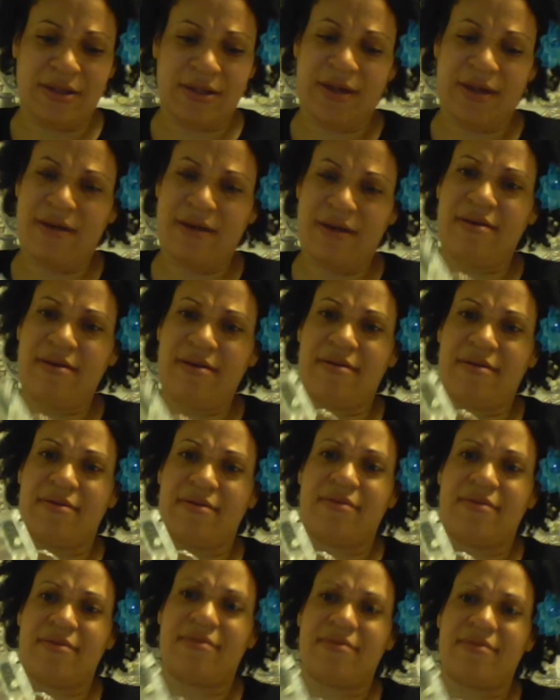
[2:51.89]

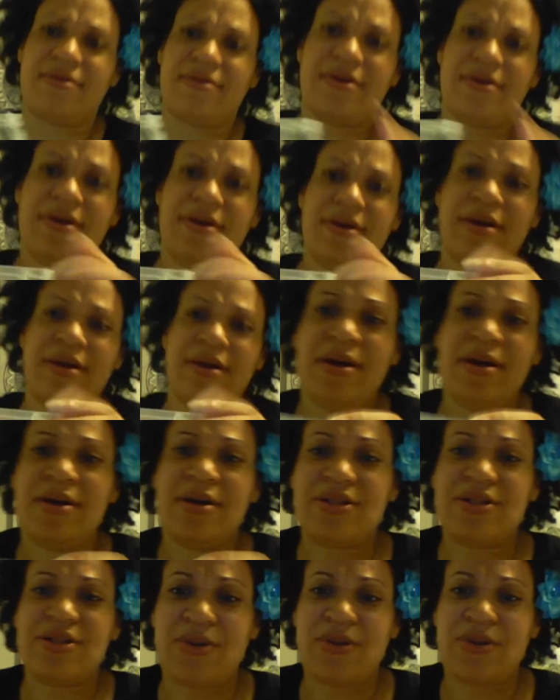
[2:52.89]
Oh,
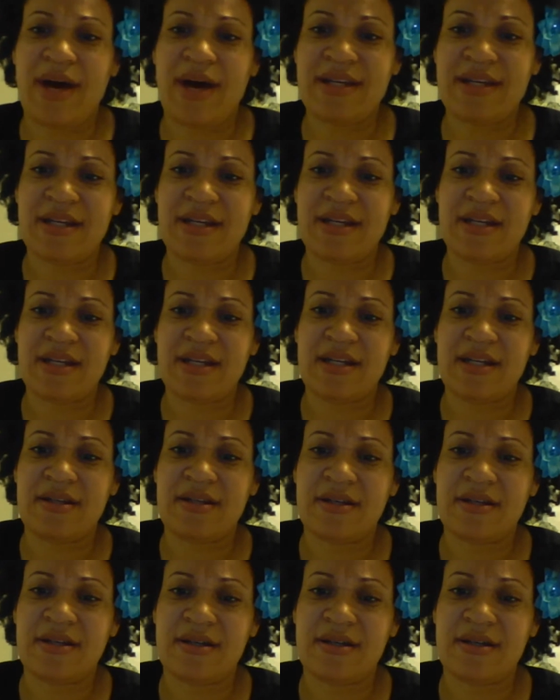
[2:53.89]
so I need